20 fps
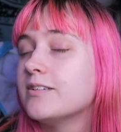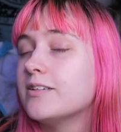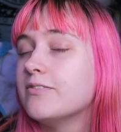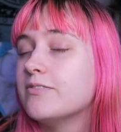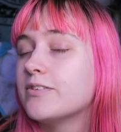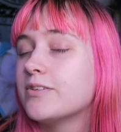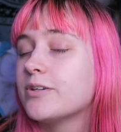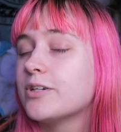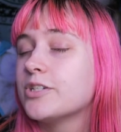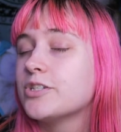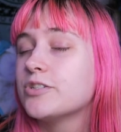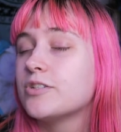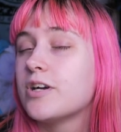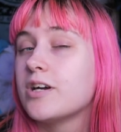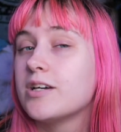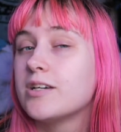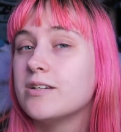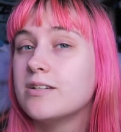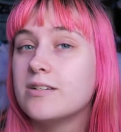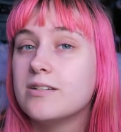Even though I
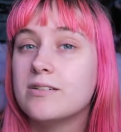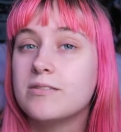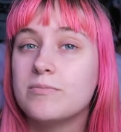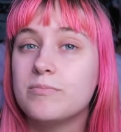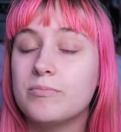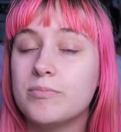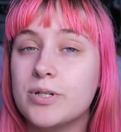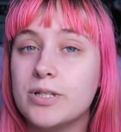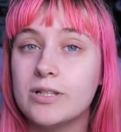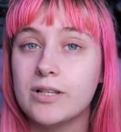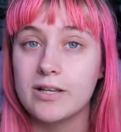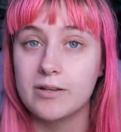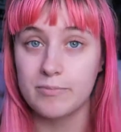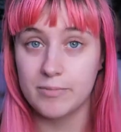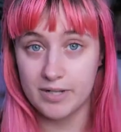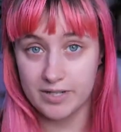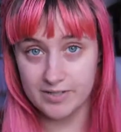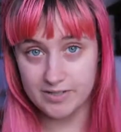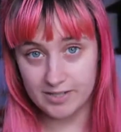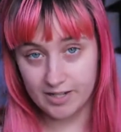tried, but like
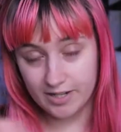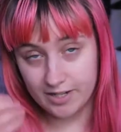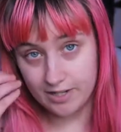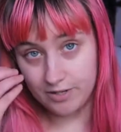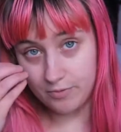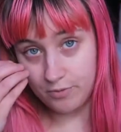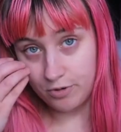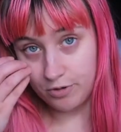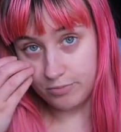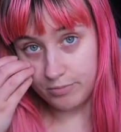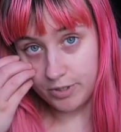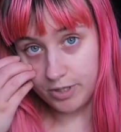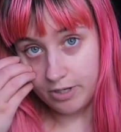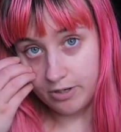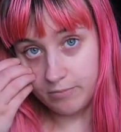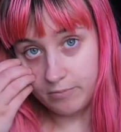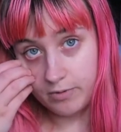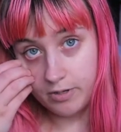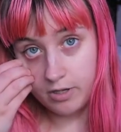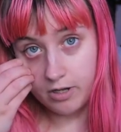my anxiety woke me
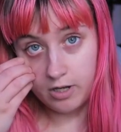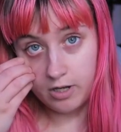up.